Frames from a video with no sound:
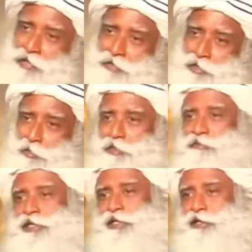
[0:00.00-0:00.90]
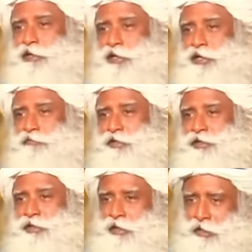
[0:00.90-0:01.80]
gun was put, we did not
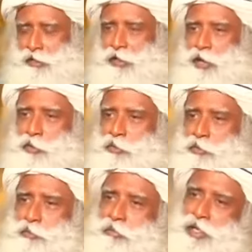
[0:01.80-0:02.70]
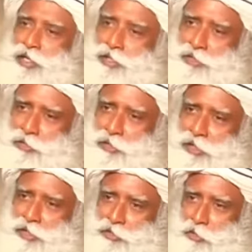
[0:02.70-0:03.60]
convert. Now money is
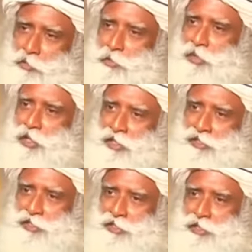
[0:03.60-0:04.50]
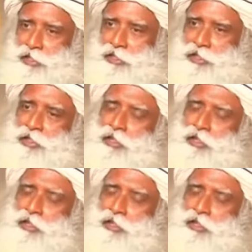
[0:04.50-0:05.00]
doing it, so people are resisting it.